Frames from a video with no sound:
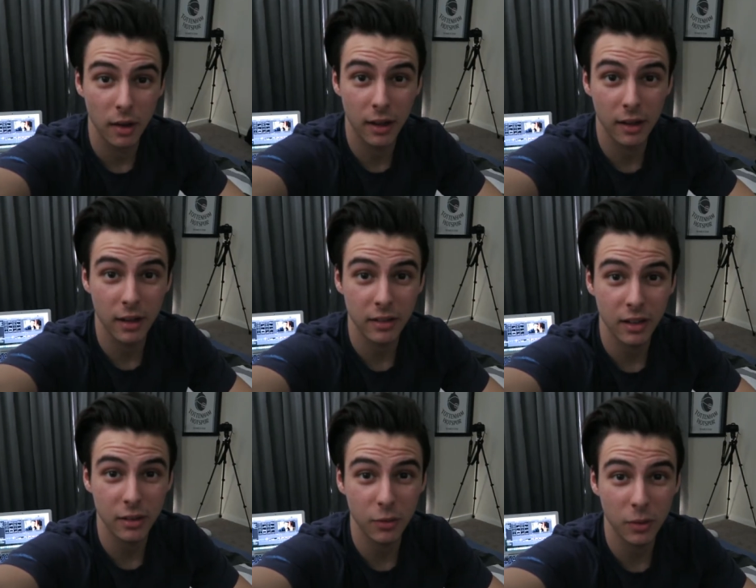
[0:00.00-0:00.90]
Okay guys,
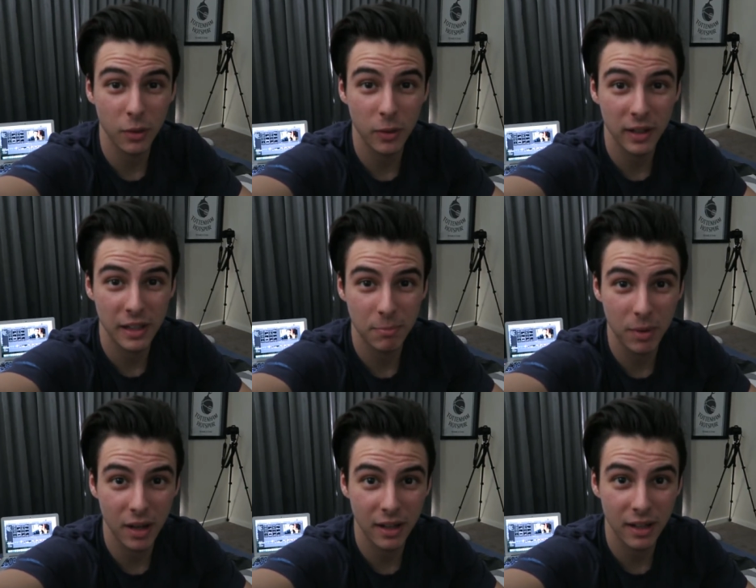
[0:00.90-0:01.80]
I just want to quickly
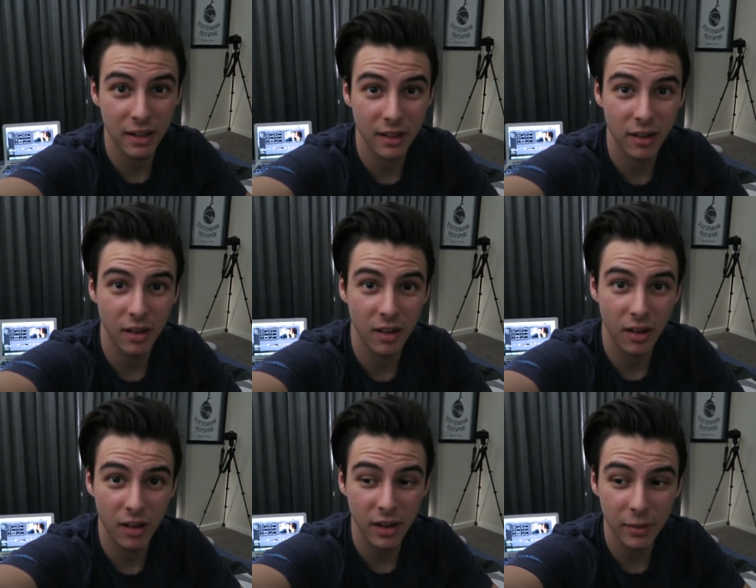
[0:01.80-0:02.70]
butt in.
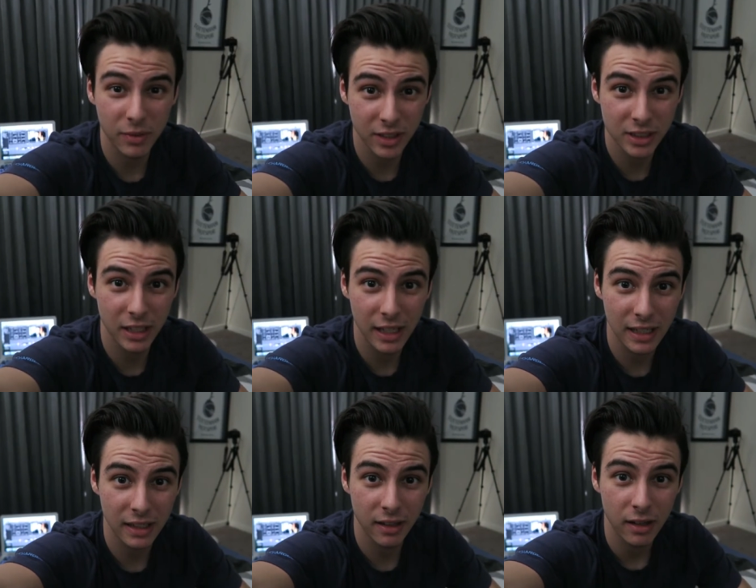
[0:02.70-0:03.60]
I am such an
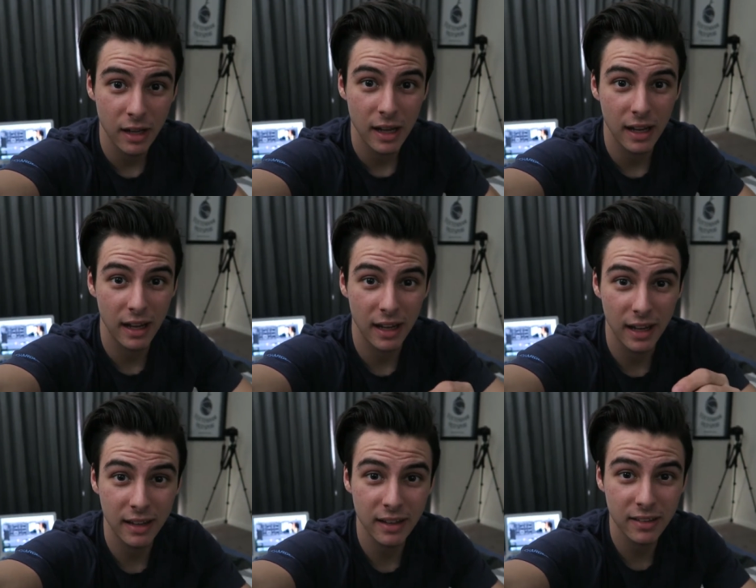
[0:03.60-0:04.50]
idiot.
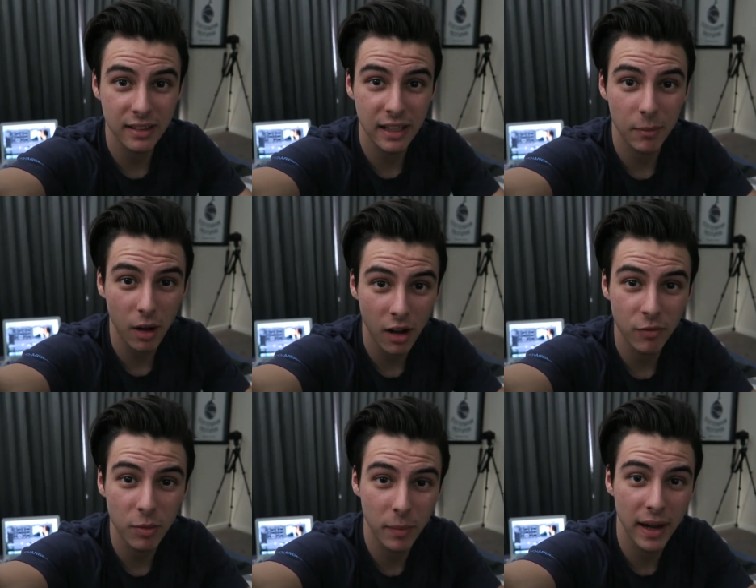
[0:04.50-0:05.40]
In this clip,
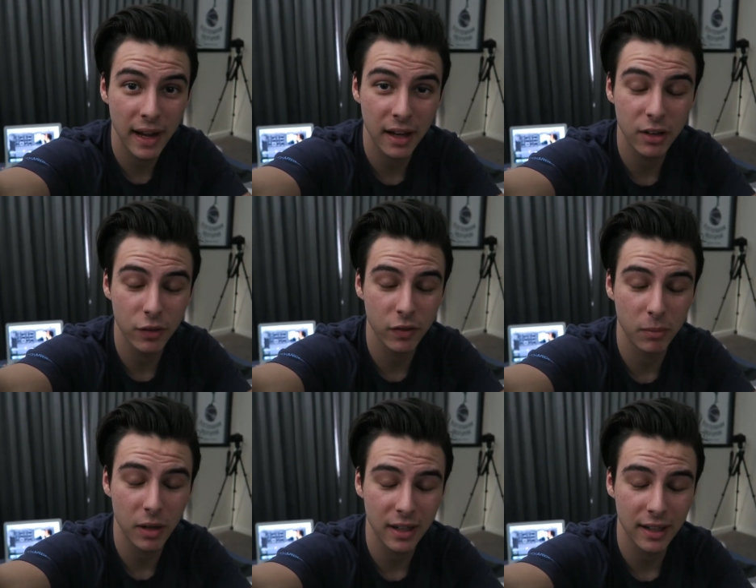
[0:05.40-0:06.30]
I've put my hand over
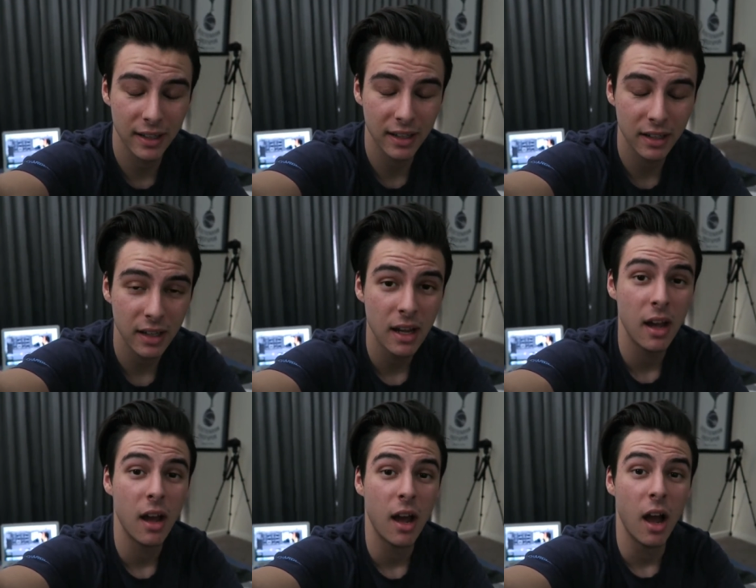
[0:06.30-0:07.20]
the mic again.
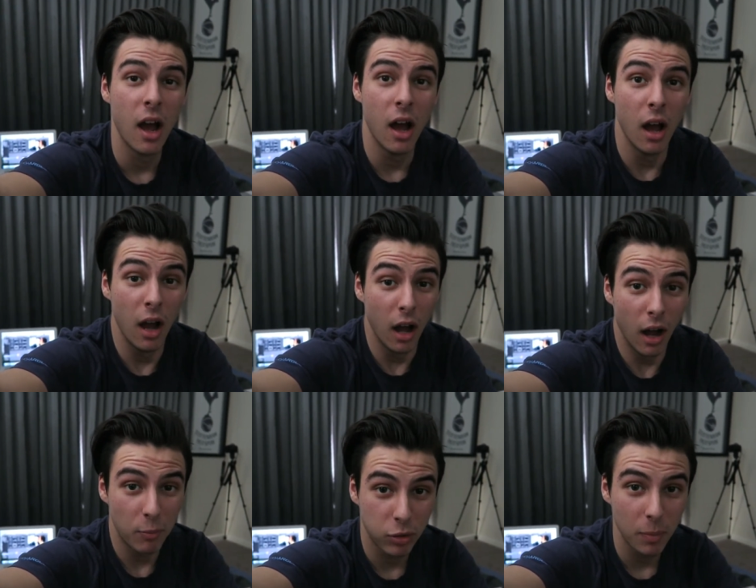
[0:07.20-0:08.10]

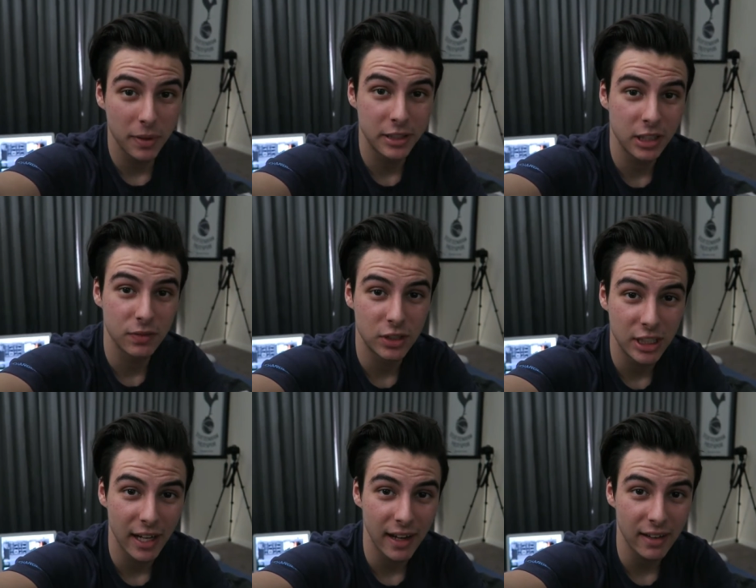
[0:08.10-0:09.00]
I probably should have
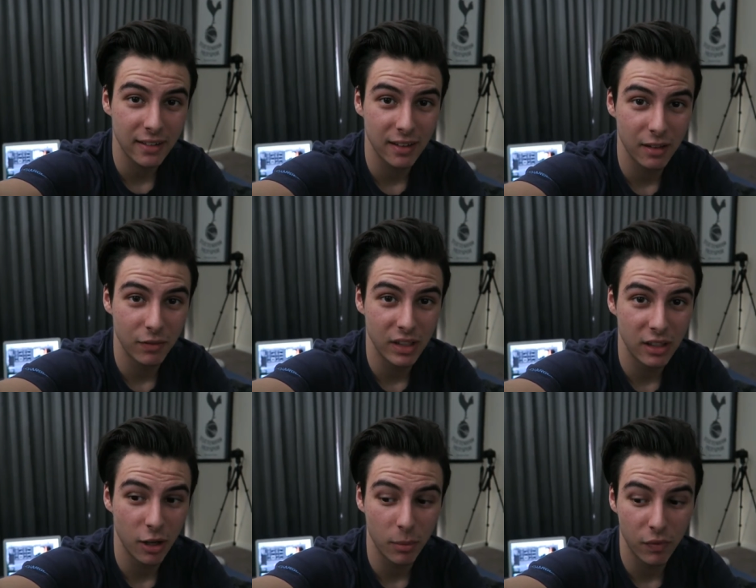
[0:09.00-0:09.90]
checked the
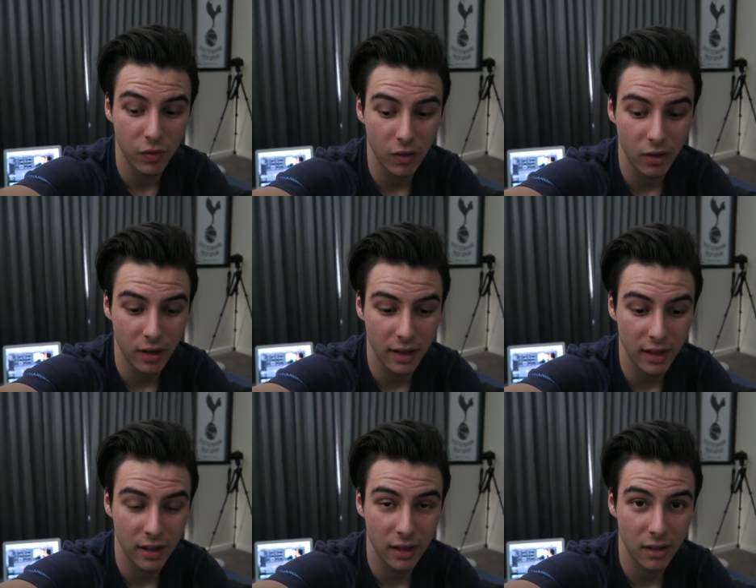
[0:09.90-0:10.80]
video before
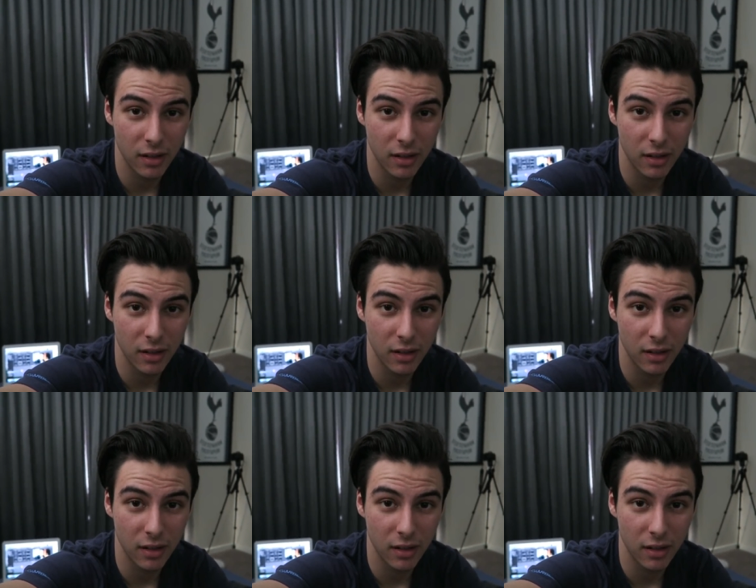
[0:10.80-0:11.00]
I...